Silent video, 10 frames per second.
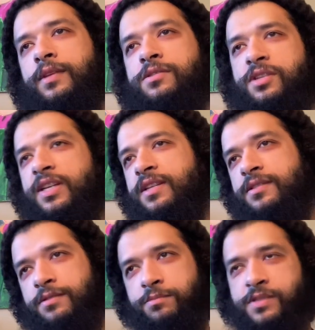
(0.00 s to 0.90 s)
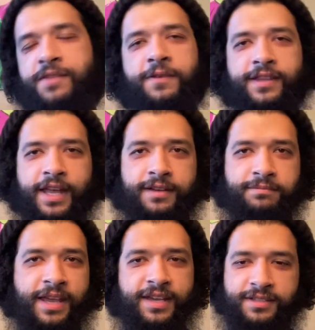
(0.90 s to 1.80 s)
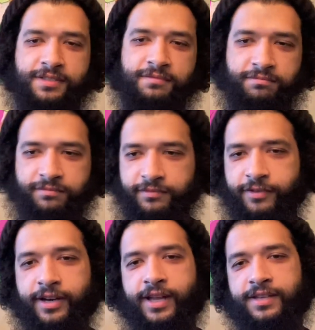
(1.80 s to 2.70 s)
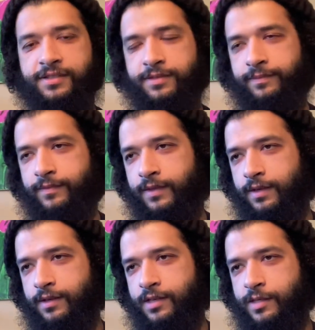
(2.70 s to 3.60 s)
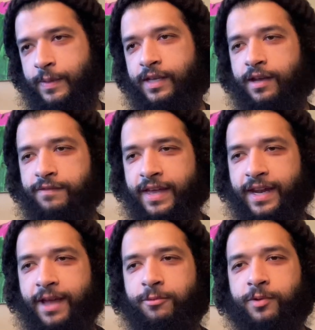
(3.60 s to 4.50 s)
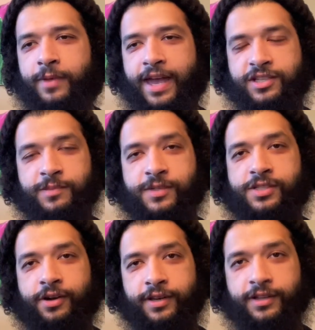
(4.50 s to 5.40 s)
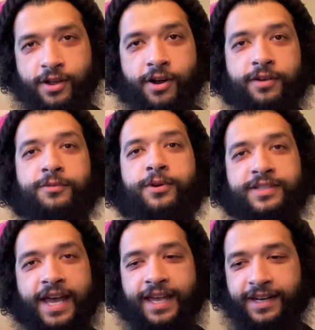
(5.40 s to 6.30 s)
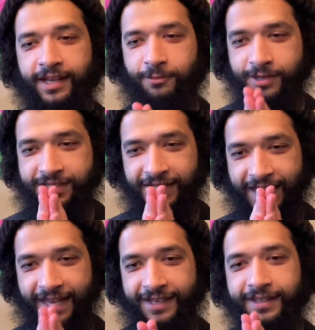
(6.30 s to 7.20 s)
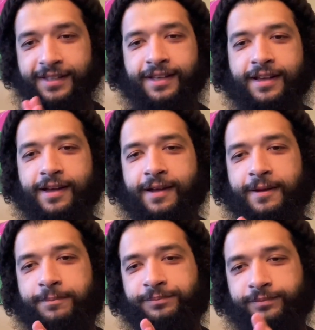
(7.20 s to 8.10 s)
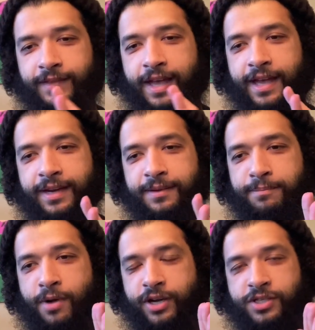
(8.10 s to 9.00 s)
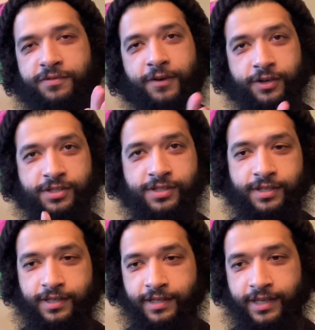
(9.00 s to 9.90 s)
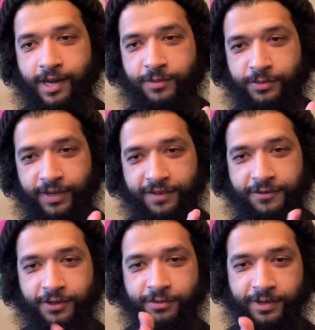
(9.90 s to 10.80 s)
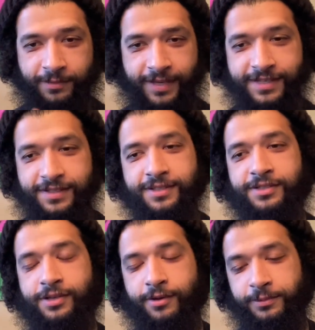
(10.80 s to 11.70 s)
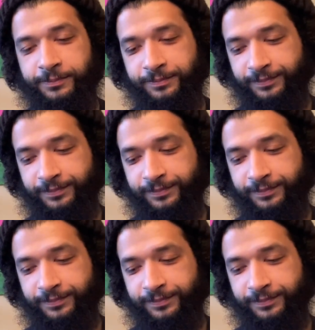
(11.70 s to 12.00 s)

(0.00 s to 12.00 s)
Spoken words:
Cheese, stuff like that. Eggs, very nice. Speaking of that, I will actually be starting the carnivore diet once again on March 1st, and I'll be doing it for 3 weeks. So